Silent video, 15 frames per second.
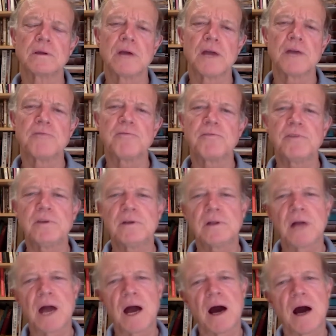And feel
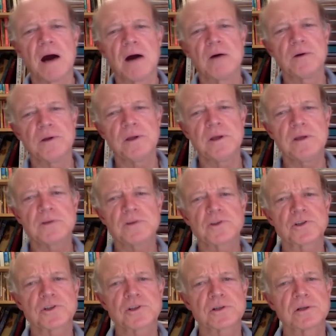how
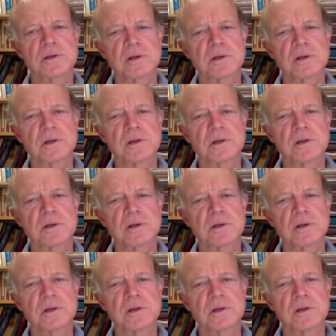each